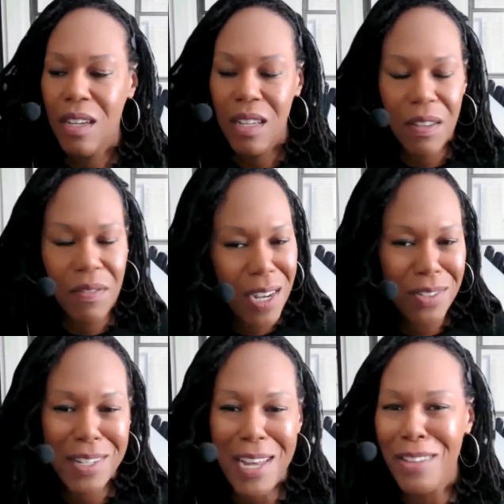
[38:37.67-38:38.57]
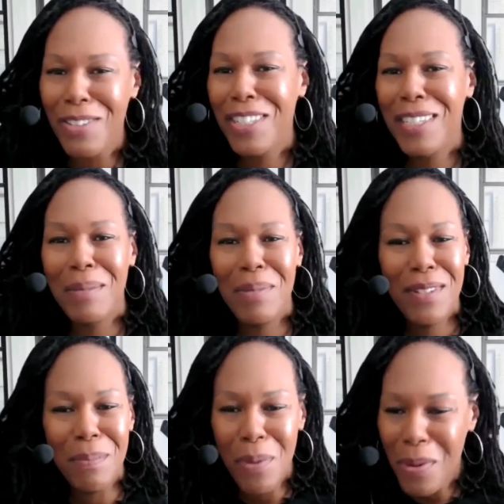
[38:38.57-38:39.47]
giving out scholarships,
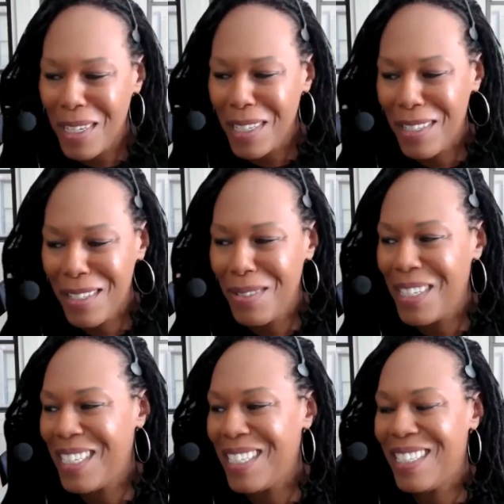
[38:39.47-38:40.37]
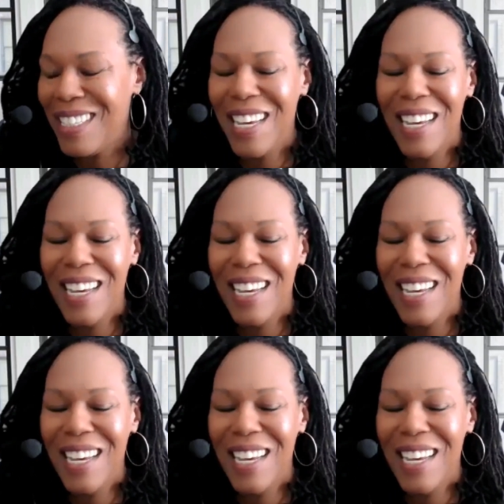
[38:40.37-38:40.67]
supporting students,